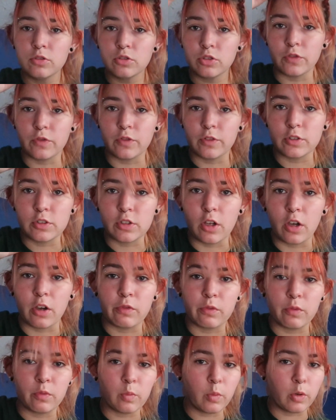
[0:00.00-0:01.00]
So first off,
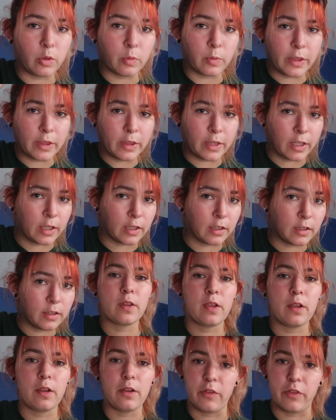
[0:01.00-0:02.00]
what do we think
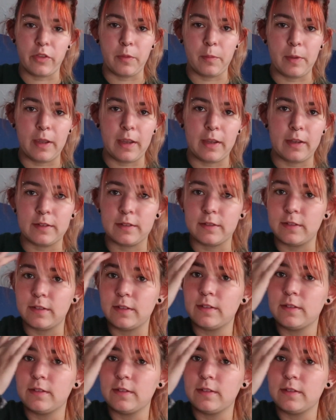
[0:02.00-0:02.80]
of the bangs?